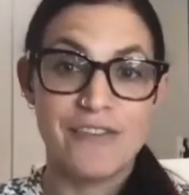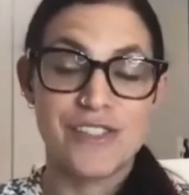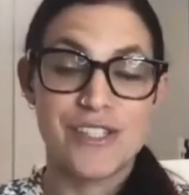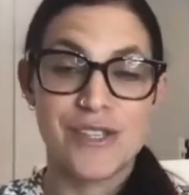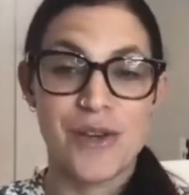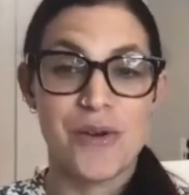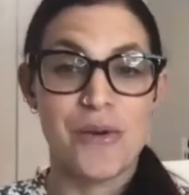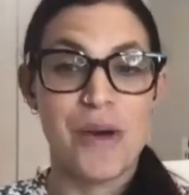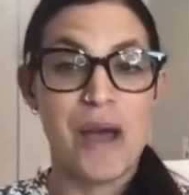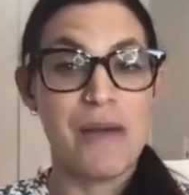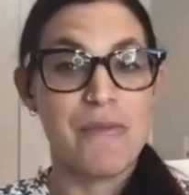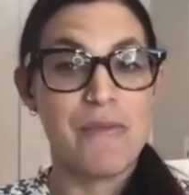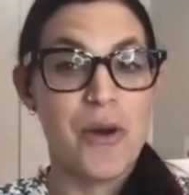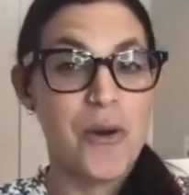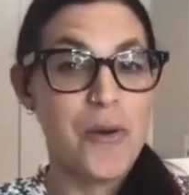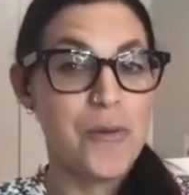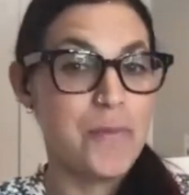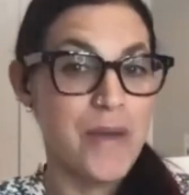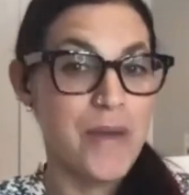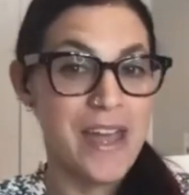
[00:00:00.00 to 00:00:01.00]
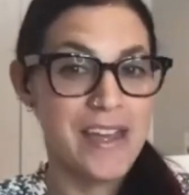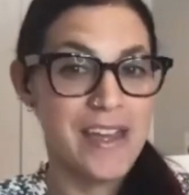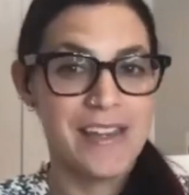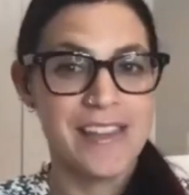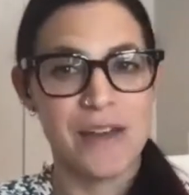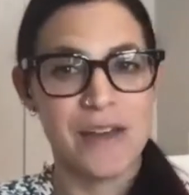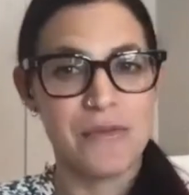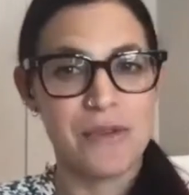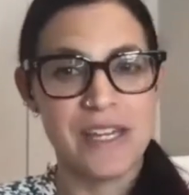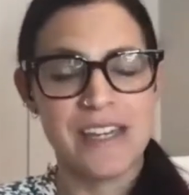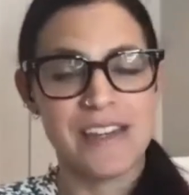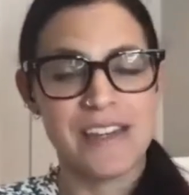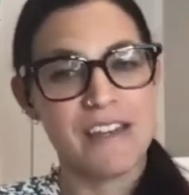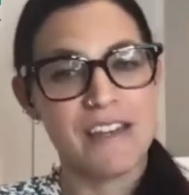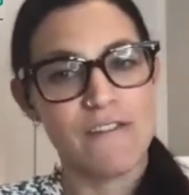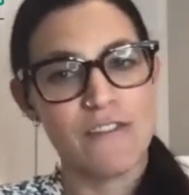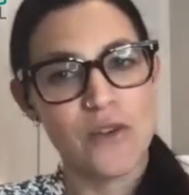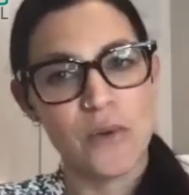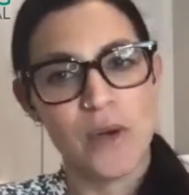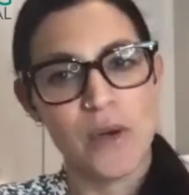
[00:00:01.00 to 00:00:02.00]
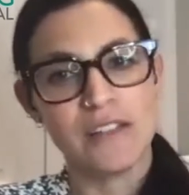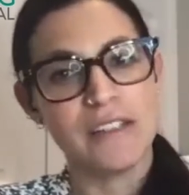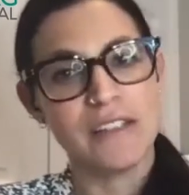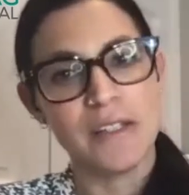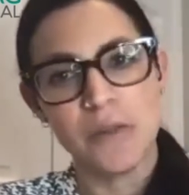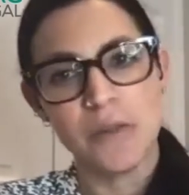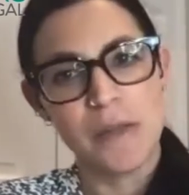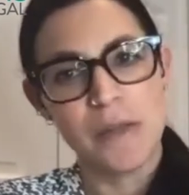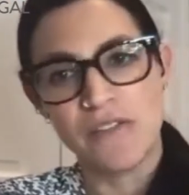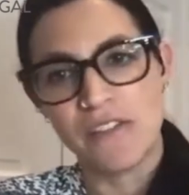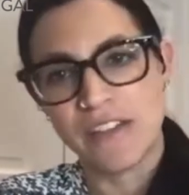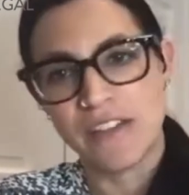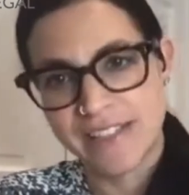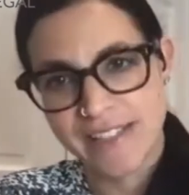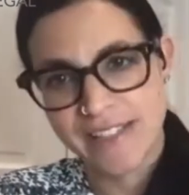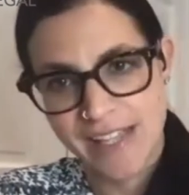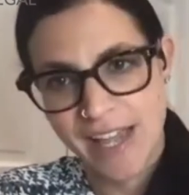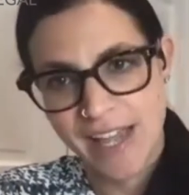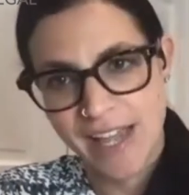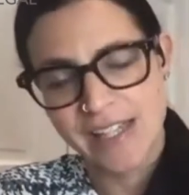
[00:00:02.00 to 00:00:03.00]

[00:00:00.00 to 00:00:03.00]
So I'm hoping that we can give you a little bit of insight